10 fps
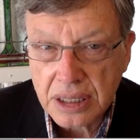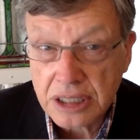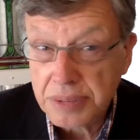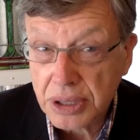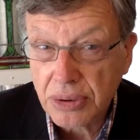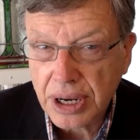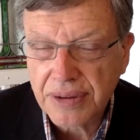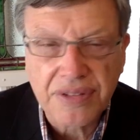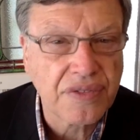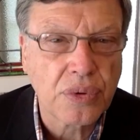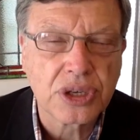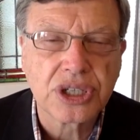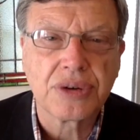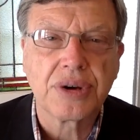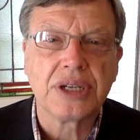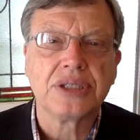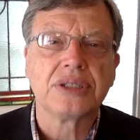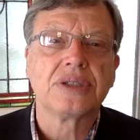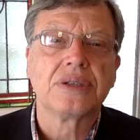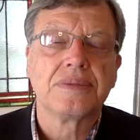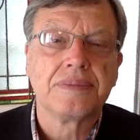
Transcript: that's been going on for four generations.